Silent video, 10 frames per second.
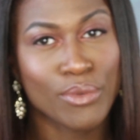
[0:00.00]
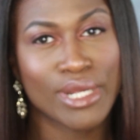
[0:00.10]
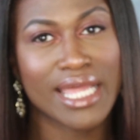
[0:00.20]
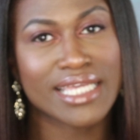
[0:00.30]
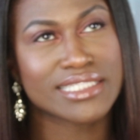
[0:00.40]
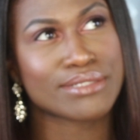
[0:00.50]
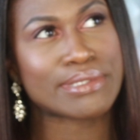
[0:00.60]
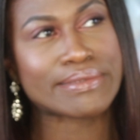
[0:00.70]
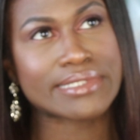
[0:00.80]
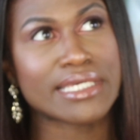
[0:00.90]
I guess I
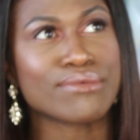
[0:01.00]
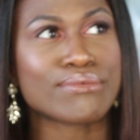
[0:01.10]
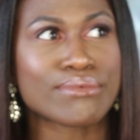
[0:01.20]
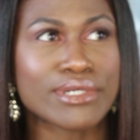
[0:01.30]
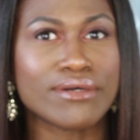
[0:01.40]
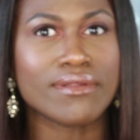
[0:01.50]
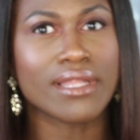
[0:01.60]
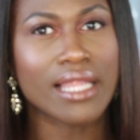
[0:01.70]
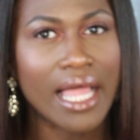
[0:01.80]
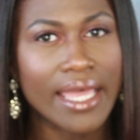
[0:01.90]
won't say real
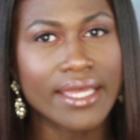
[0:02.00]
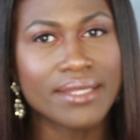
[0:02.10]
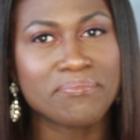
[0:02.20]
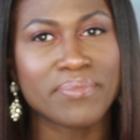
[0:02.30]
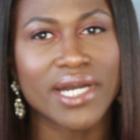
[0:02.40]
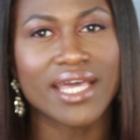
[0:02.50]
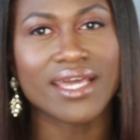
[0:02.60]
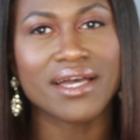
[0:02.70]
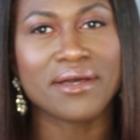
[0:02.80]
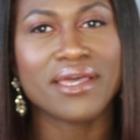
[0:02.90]
light,
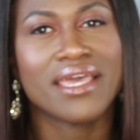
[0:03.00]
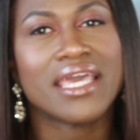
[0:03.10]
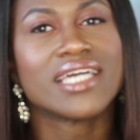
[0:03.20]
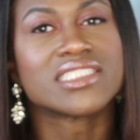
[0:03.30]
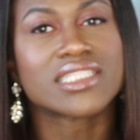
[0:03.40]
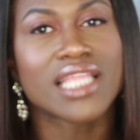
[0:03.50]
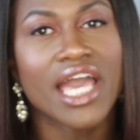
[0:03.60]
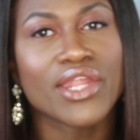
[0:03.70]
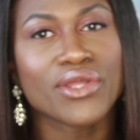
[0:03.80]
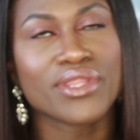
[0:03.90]
but it's
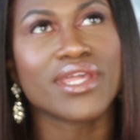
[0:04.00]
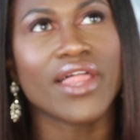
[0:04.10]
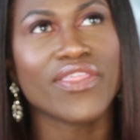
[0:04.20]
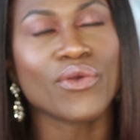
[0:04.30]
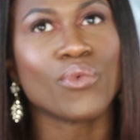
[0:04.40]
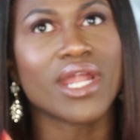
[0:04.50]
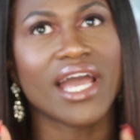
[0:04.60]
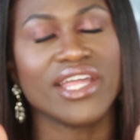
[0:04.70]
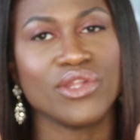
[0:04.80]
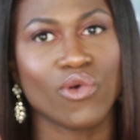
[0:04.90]
lighter than I think what
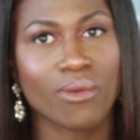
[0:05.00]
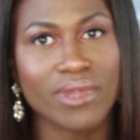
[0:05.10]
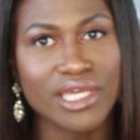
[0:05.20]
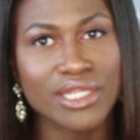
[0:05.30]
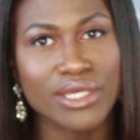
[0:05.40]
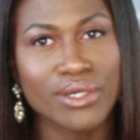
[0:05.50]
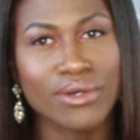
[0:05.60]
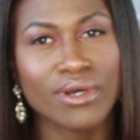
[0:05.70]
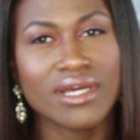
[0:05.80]
I normally do.